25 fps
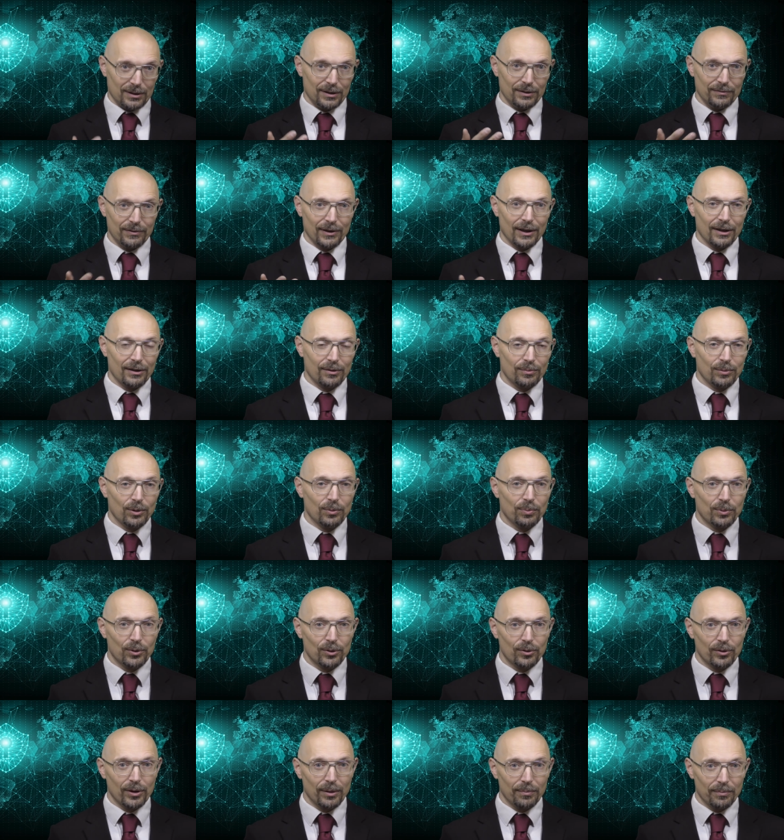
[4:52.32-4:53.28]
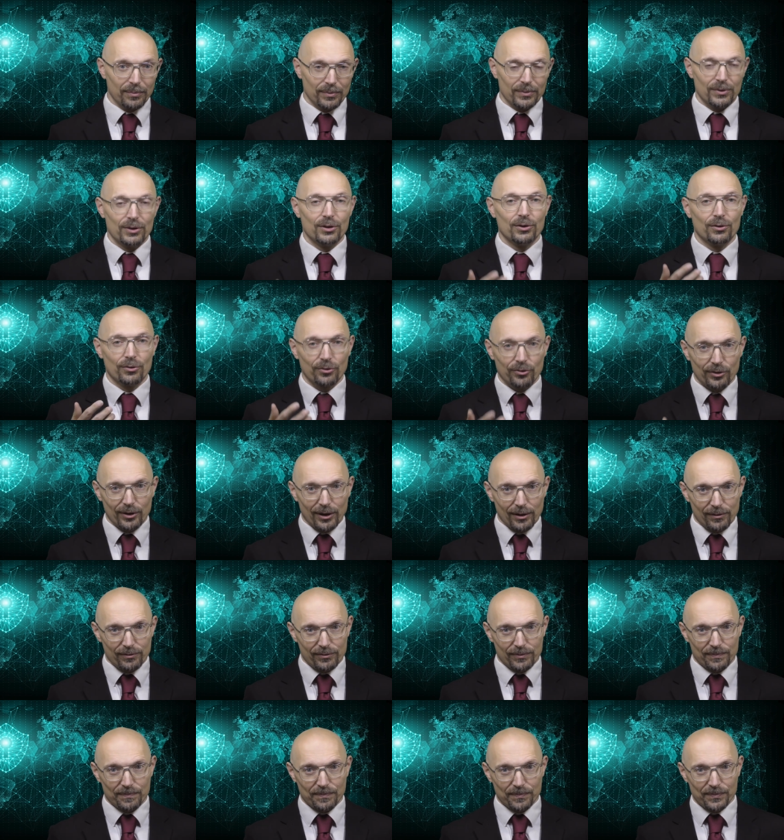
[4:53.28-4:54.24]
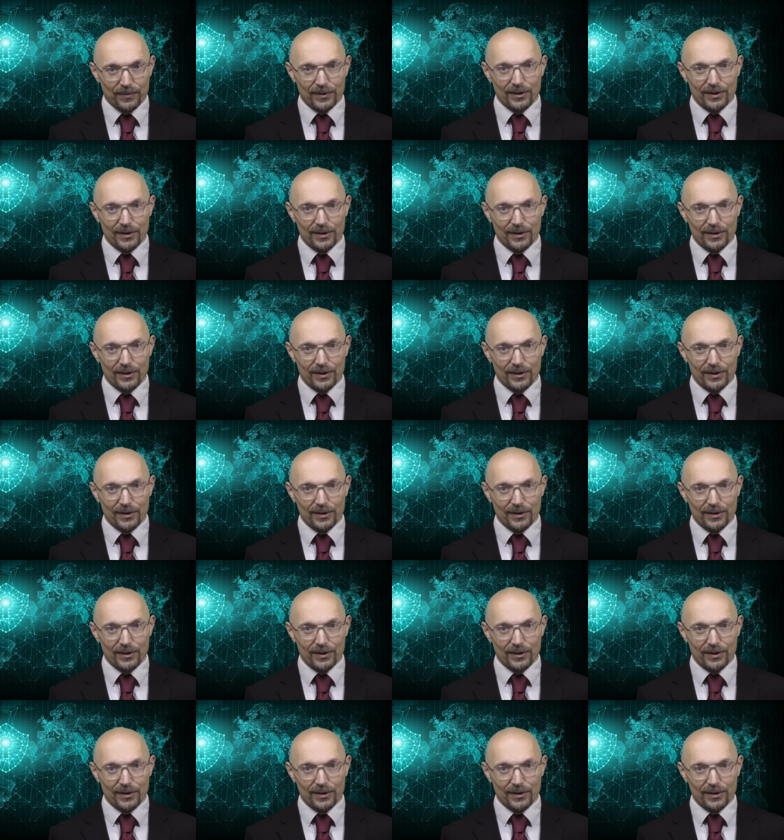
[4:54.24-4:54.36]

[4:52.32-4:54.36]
a vulnerable program yourself.